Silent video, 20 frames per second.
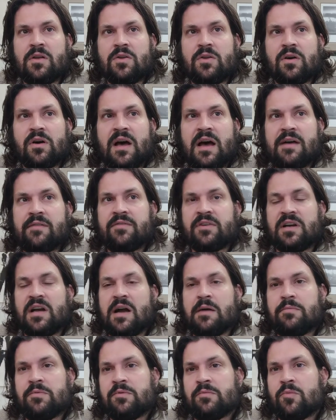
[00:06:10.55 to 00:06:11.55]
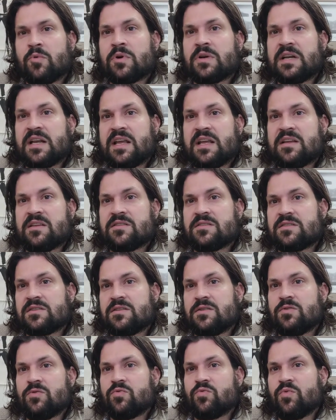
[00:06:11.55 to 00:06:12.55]
you'll have a couple more days
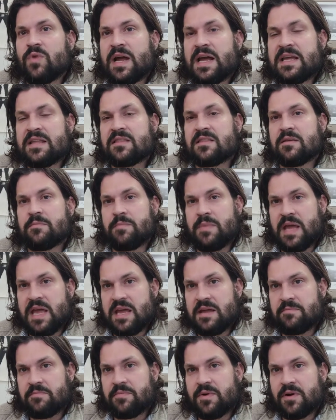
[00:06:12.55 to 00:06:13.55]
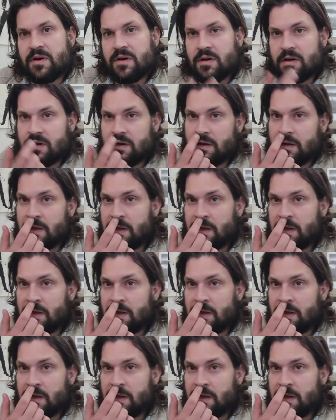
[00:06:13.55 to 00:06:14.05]
to write the paper.